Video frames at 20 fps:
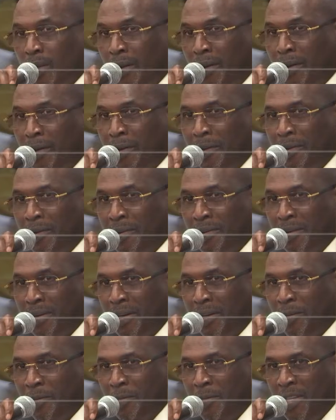And
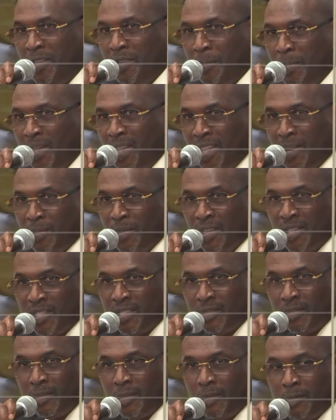I don't mean to belabor
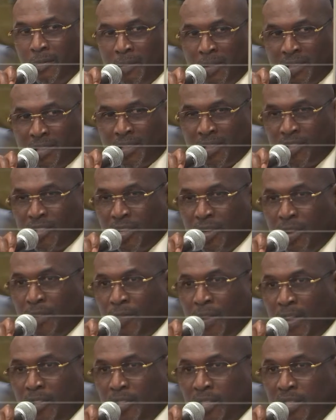this, Mr. Chair.
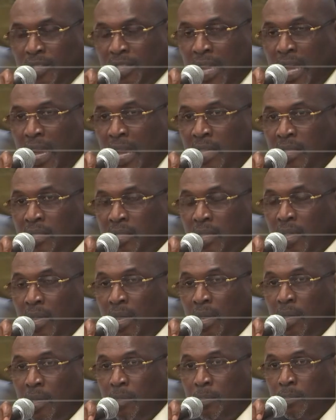If I could just ask,
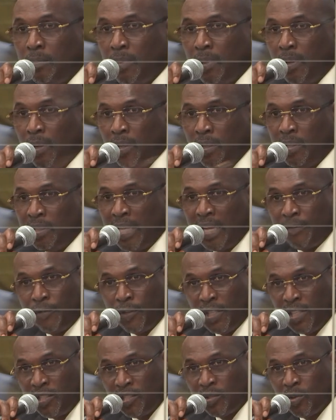is that
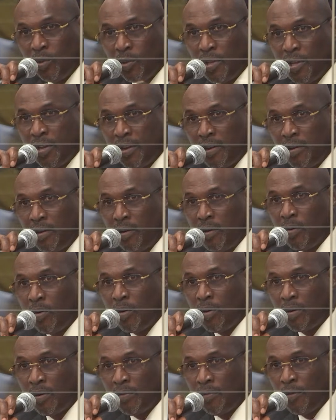for this school year
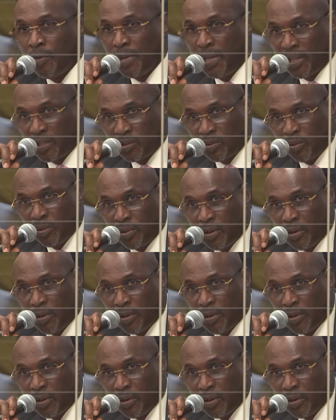or for next school